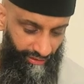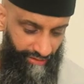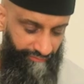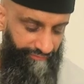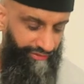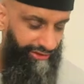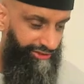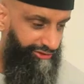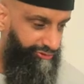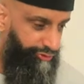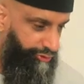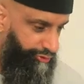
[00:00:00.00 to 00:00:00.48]

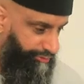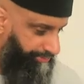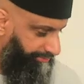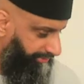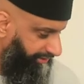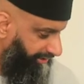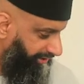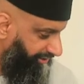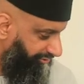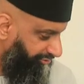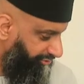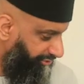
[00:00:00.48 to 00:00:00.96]
very
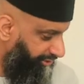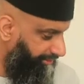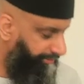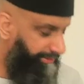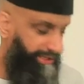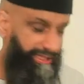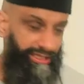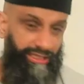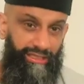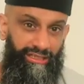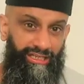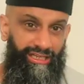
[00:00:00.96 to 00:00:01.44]
crumbly, it's going to
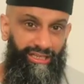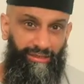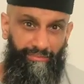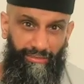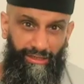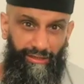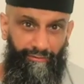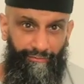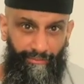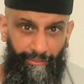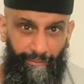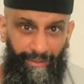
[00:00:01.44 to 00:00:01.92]
make a little
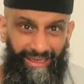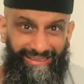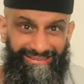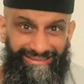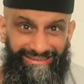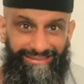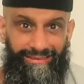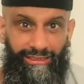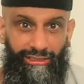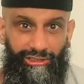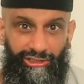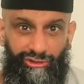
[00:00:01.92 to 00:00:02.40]
bit of a
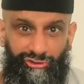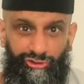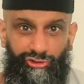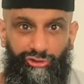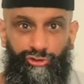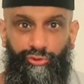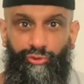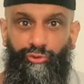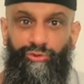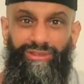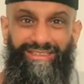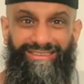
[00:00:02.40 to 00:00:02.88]
mess, so
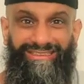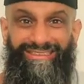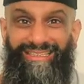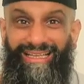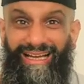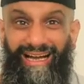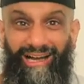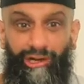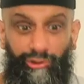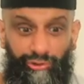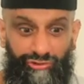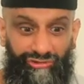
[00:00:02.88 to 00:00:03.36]
do eat
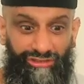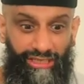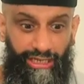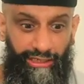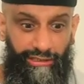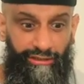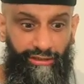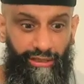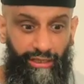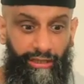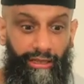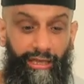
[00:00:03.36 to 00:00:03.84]
it
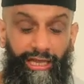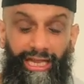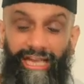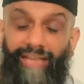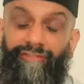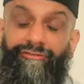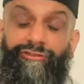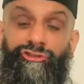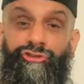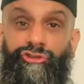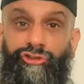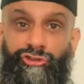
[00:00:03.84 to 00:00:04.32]
outside
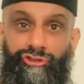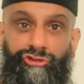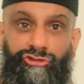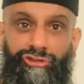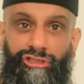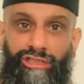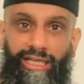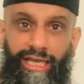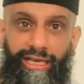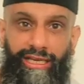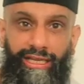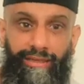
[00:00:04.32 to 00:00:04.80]
if you choose
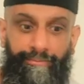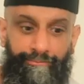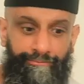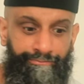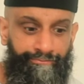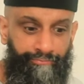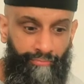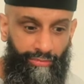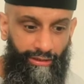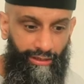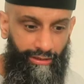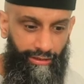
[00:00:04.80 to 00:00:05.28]
to get it.
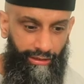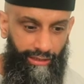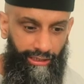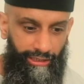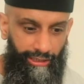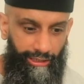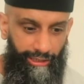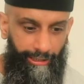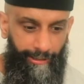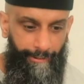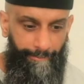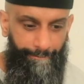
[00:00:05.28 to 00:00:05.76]

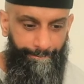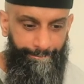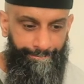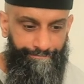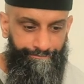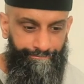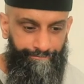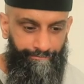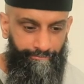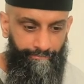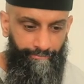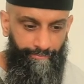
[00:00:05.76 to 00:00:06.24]
Um,
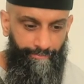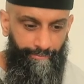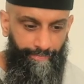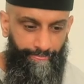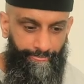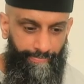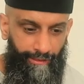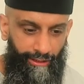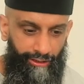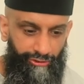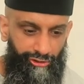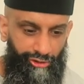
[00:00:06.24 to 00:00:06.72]

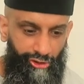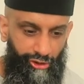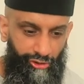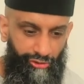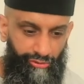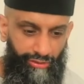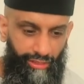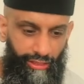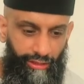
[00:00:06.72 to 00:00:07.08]
you know,